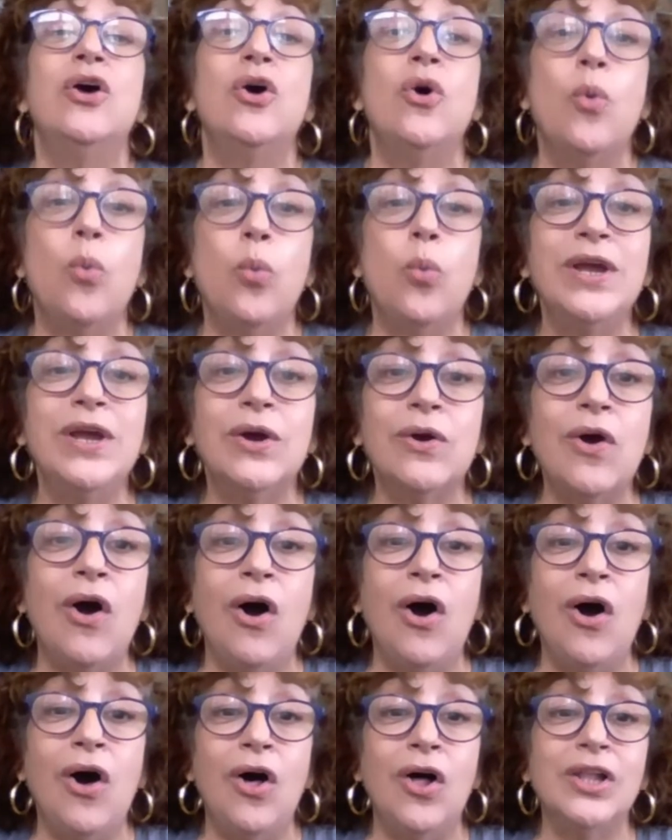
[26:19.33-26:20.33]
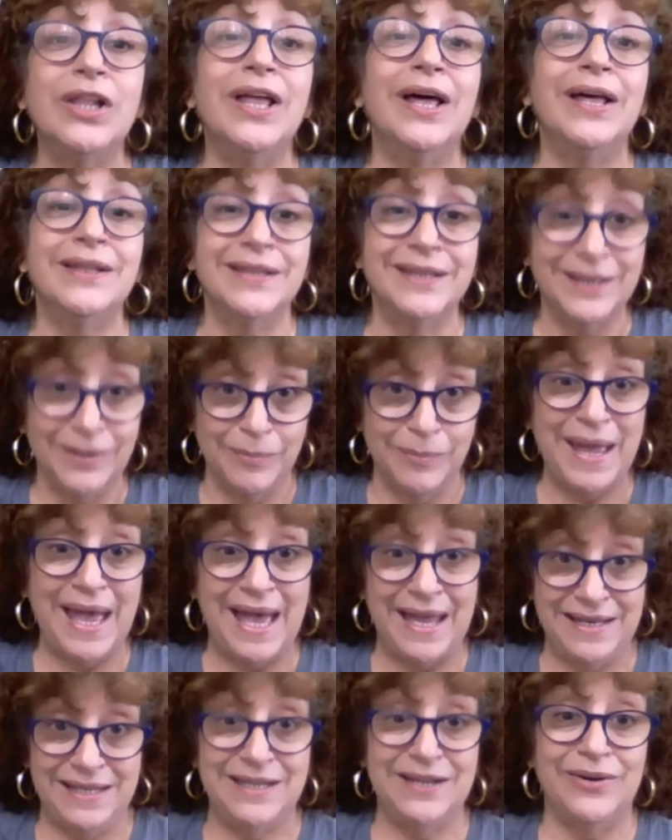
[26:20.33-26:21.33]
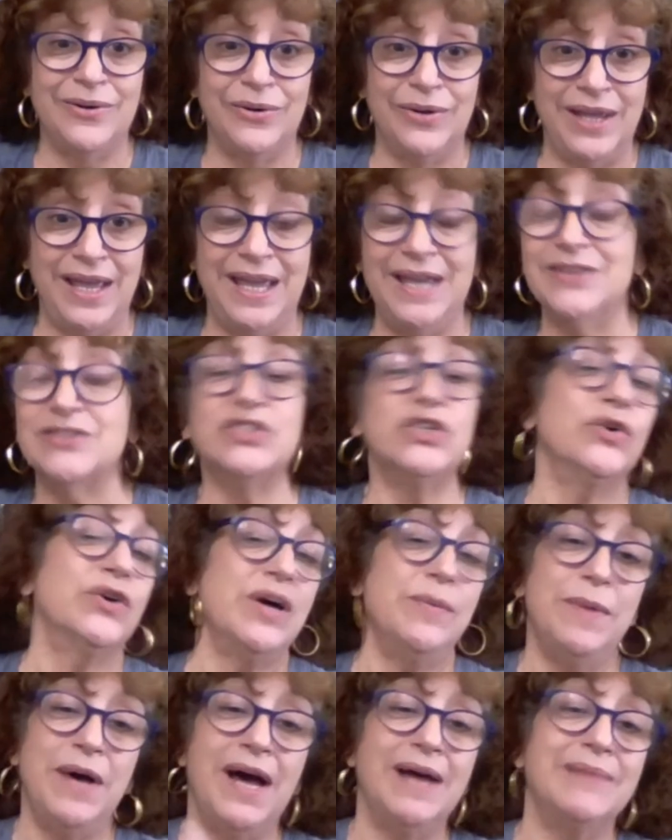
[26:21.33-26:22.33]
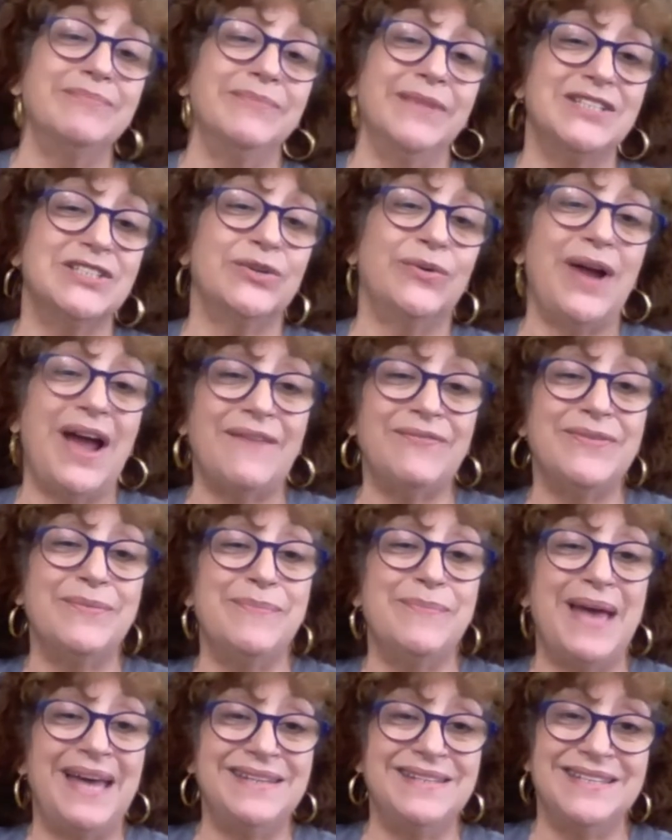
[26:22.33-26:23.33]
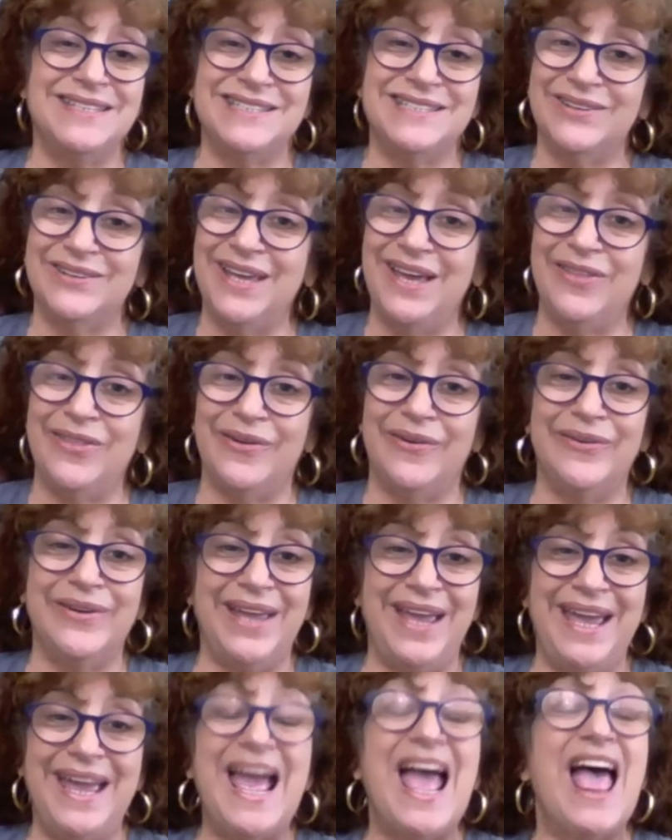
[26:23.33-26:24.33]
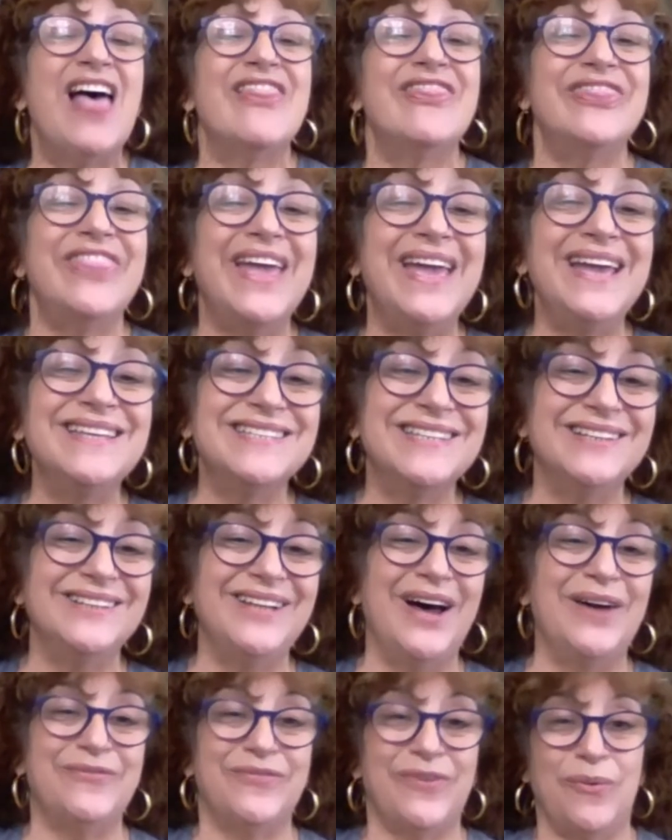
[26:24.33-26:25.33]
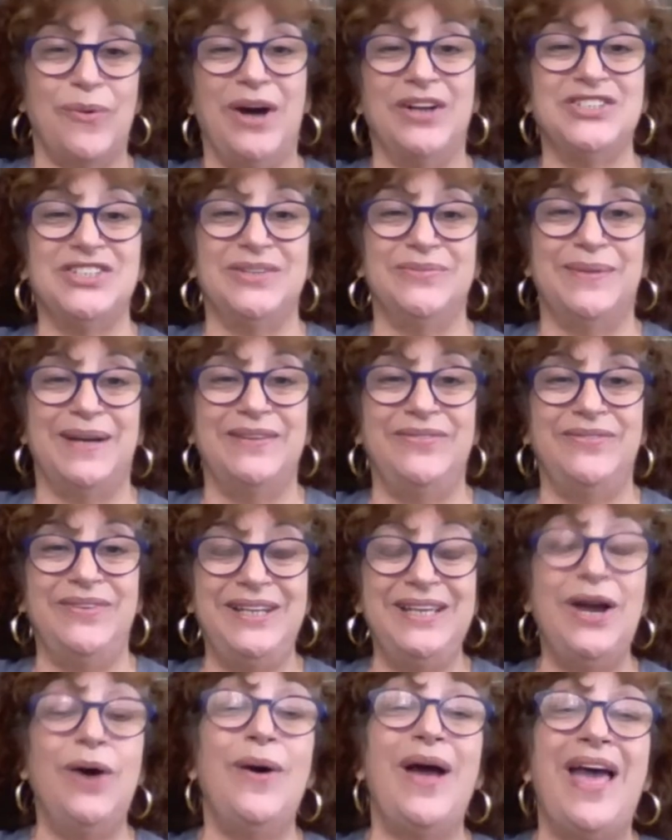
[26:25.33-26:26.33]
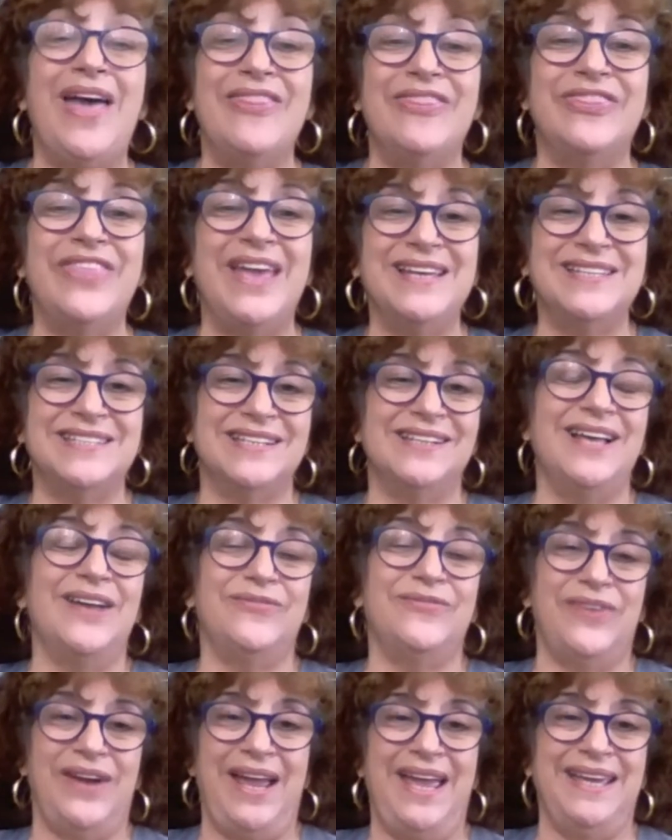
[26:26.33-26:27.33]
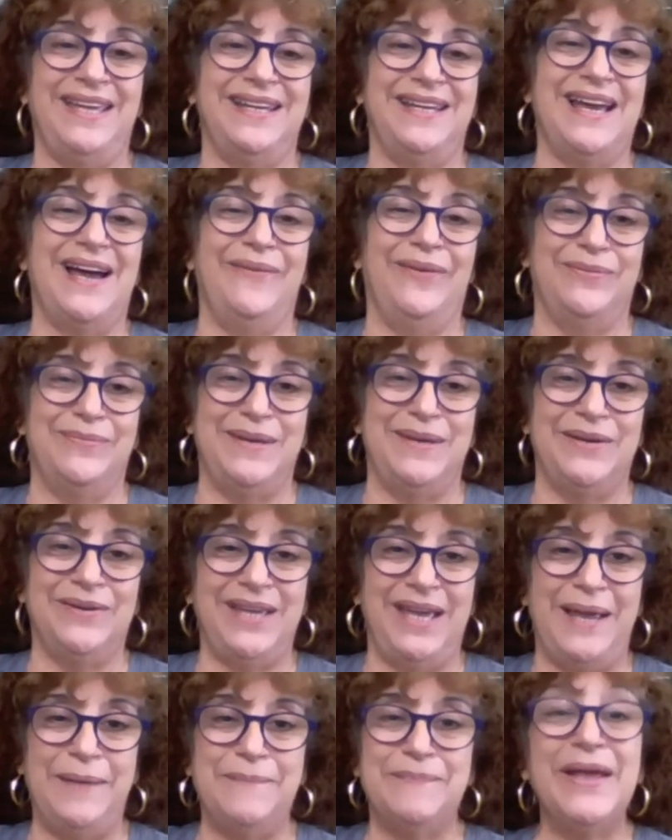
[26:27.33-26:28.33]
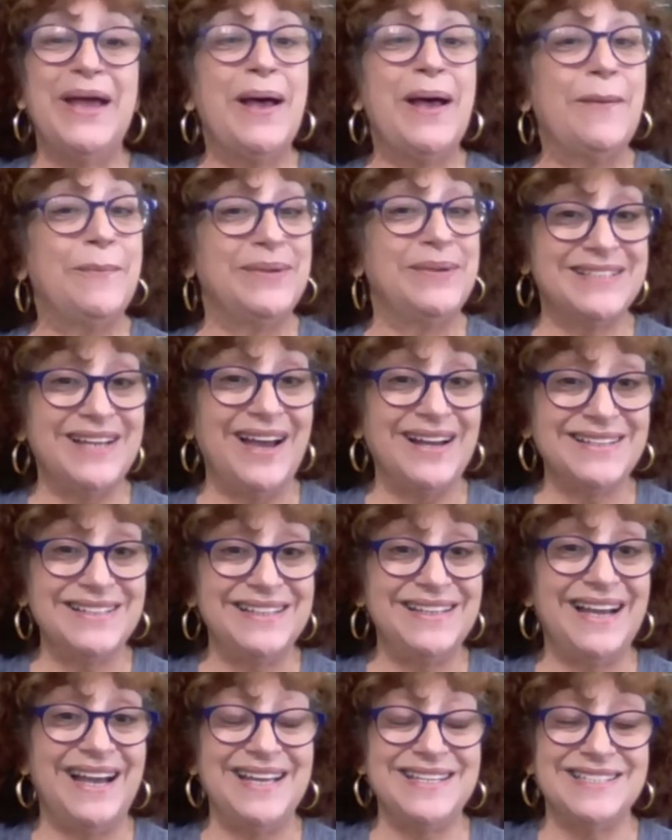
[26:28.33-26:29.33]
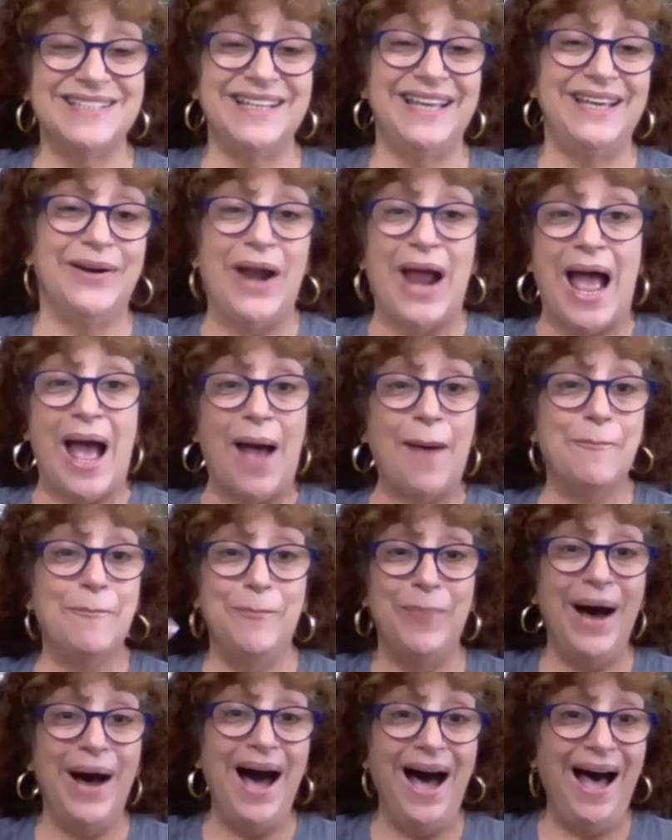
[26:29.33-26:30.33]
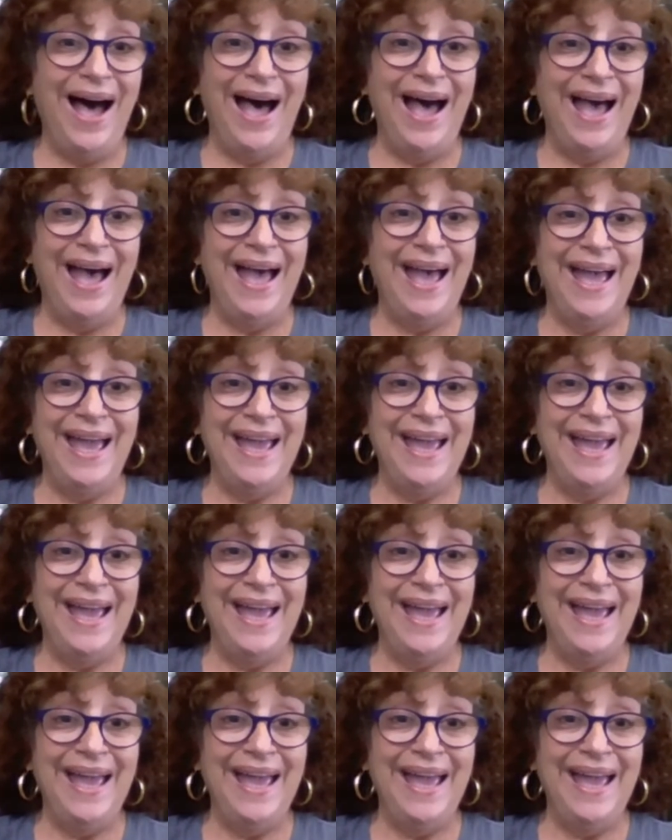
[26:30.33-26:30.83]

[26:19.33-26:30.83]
We're all a little mad here. Okay, so come on, let's craft the madness together. Okay, thanks a lot for watching my video, and thanks a lot for hanging out with me. Okay, I'm going to talk to you guys later. Bye.